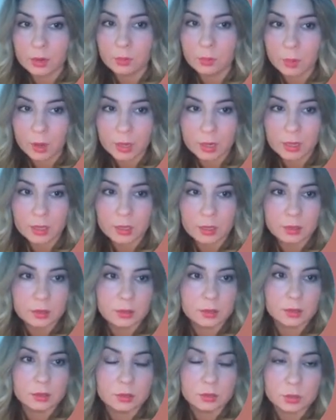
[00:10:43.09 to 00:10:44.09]
way
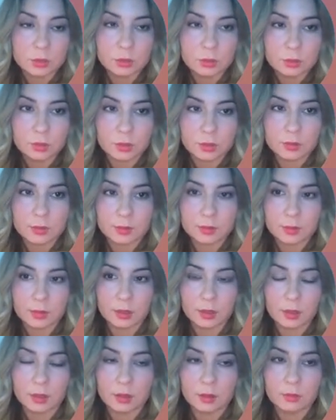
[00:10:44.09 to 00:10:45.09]
to do this
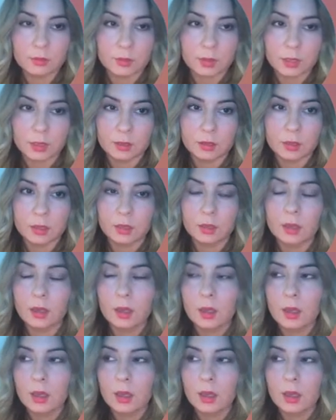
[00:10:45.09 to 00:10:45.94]
thing of healing.